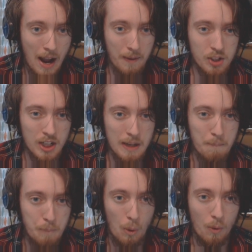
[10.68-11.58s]
actually
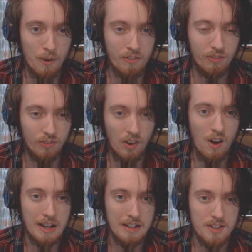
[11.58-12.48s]
borne
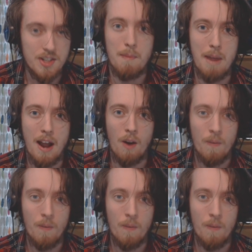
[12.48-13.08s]
flight somehow.